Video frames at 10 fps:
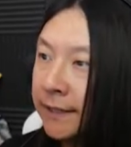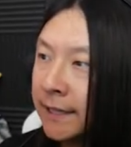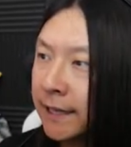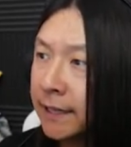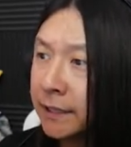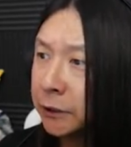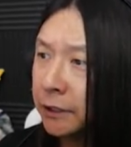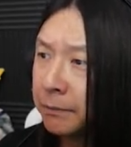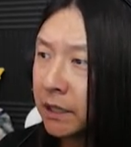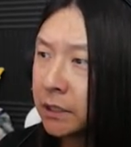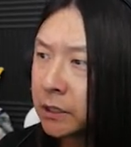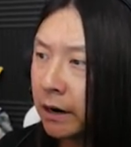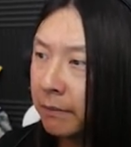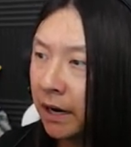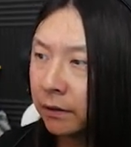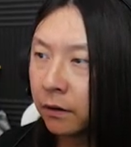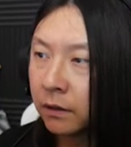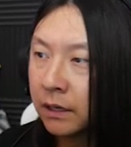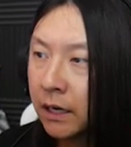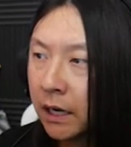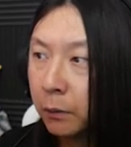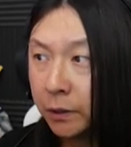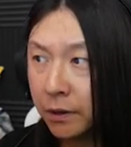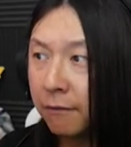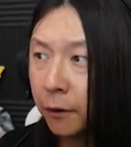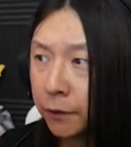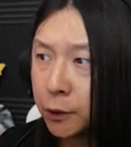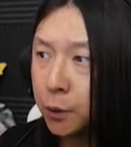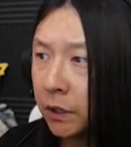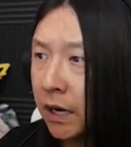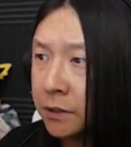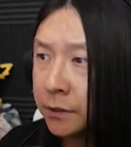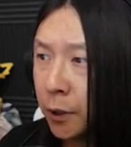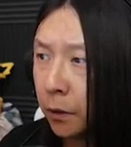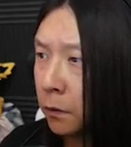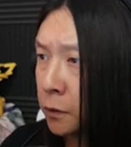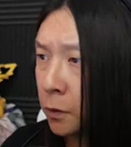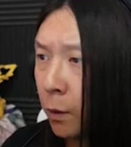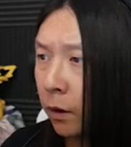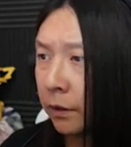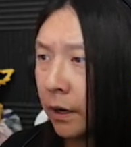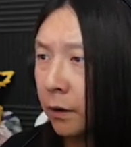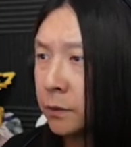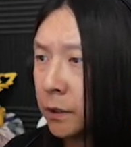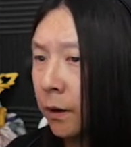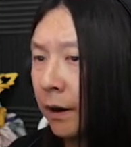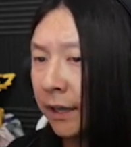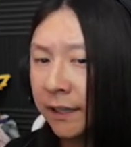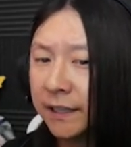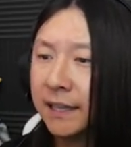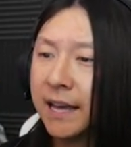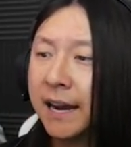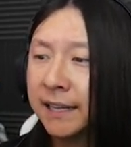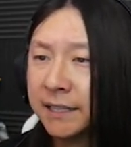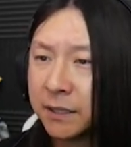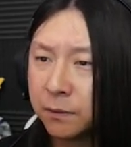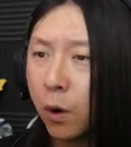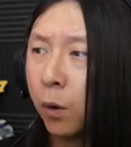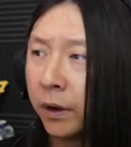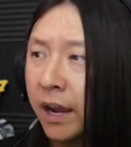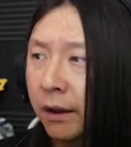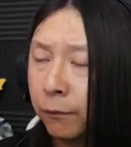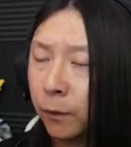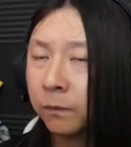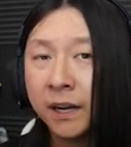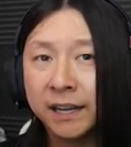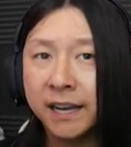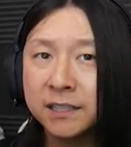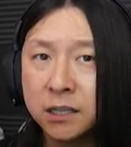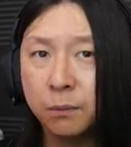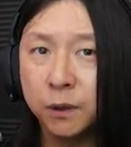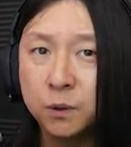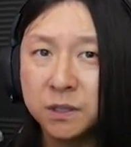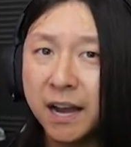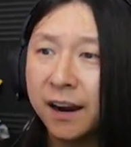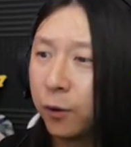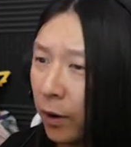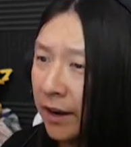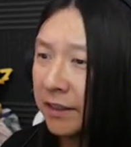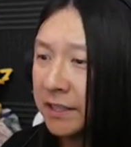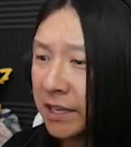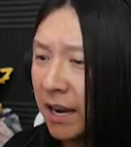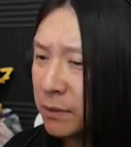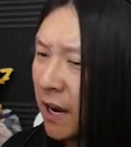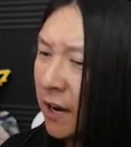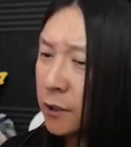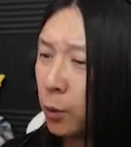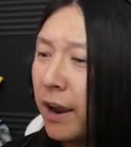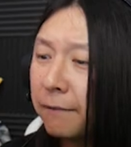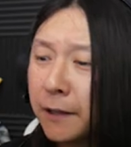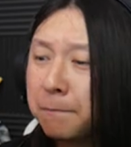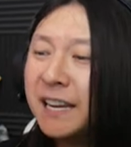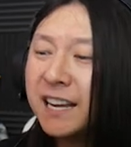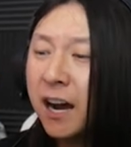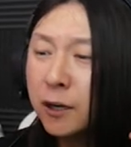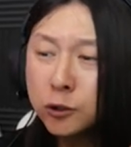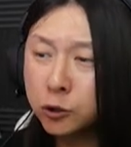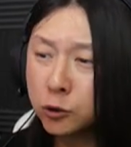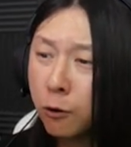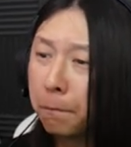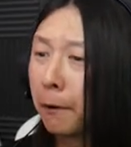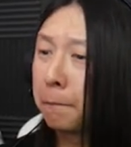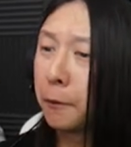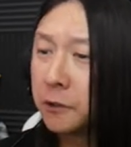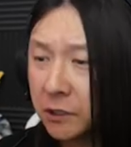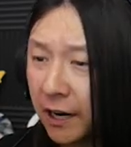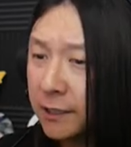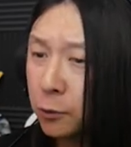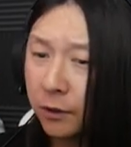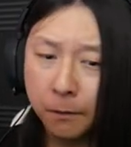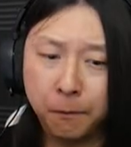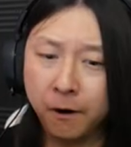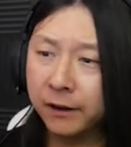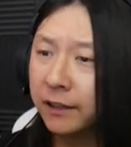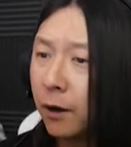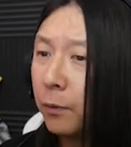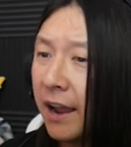Didn't get an achievement this time either. We do have over 2,000 total score though. So I think that is okay for, again, someone who's not great at these games. So we have to be super precise with our parking though.